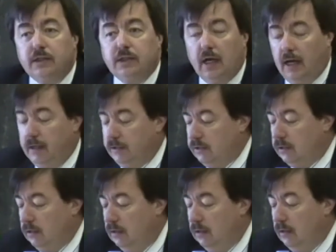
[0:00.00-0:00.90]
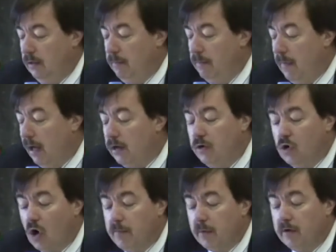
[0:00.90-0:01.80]
sense
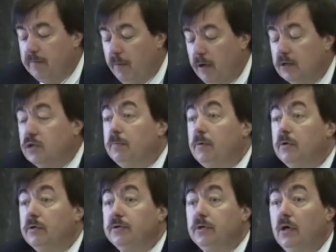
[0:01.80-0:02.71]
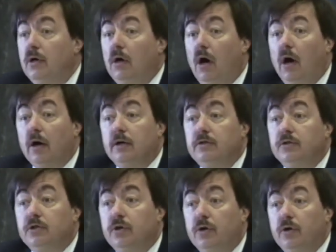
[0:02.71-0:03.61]
metanormative principles are
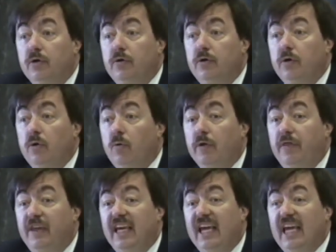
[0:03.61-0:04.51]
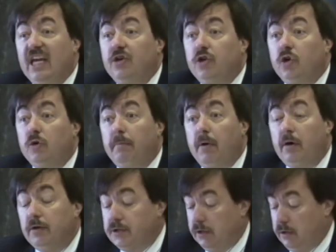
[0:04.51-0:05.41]
concerned with the
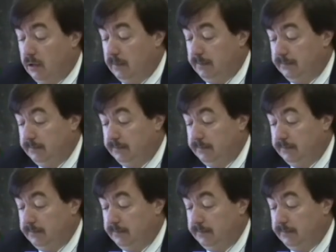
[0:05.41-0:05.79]
interpersonal.